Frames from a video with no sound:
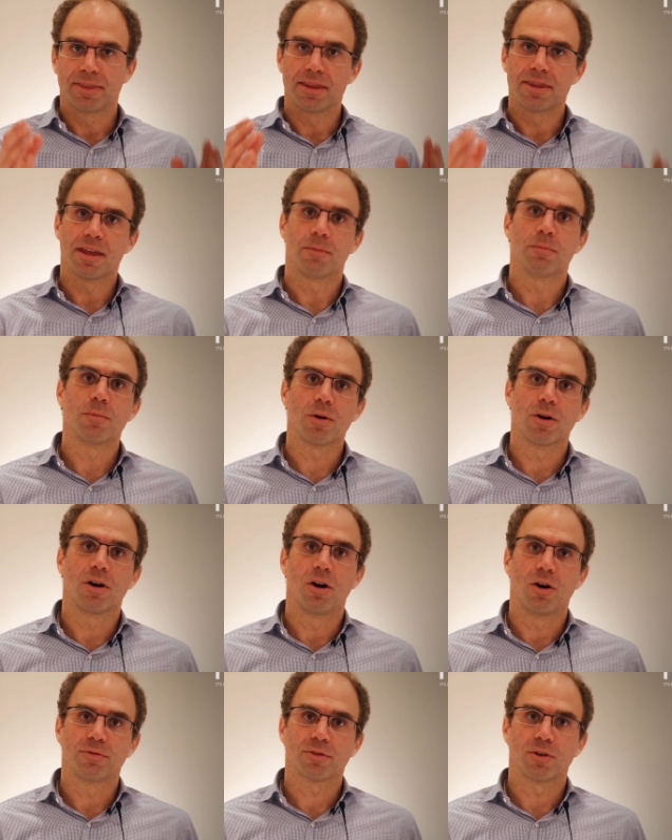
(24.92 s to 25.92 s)
the number
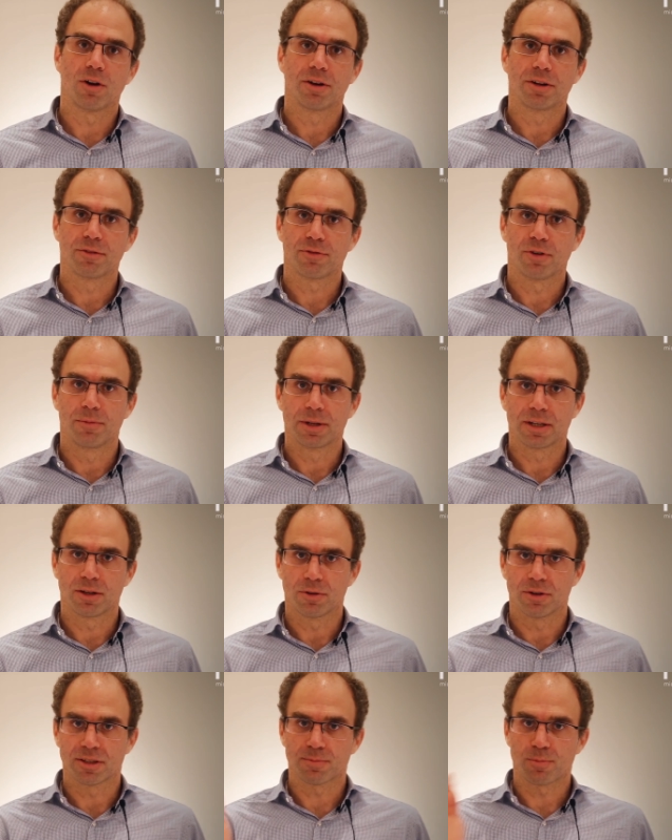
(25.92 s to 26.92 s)
of colony forming
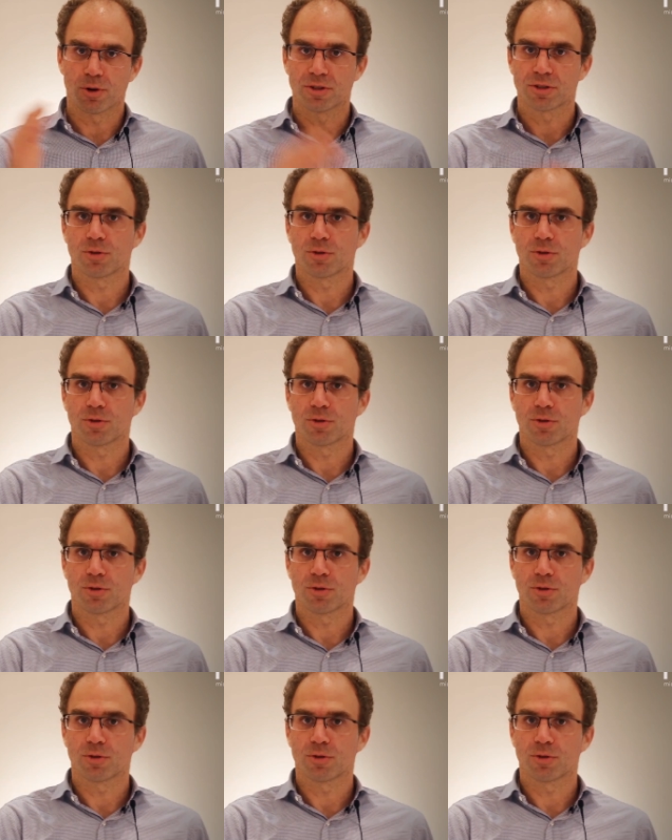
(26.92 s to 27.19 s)
units per